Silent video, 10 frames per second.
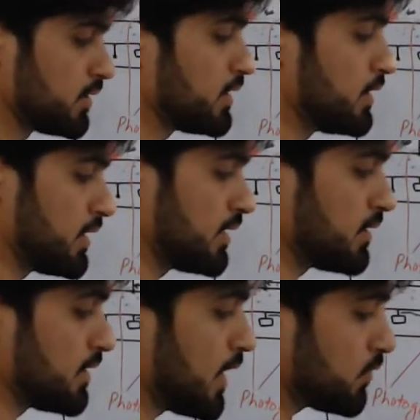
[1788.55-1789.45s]

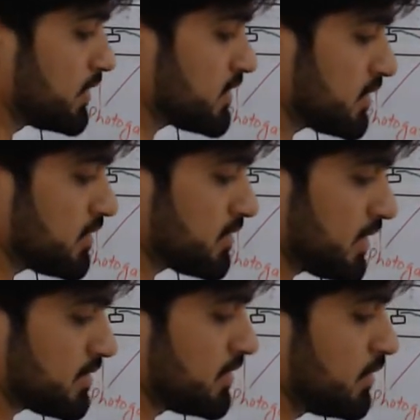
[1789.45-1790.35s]
Now the distance is 10
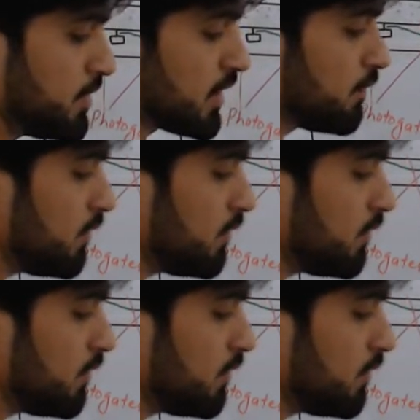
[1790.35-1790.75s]
centimeter, we will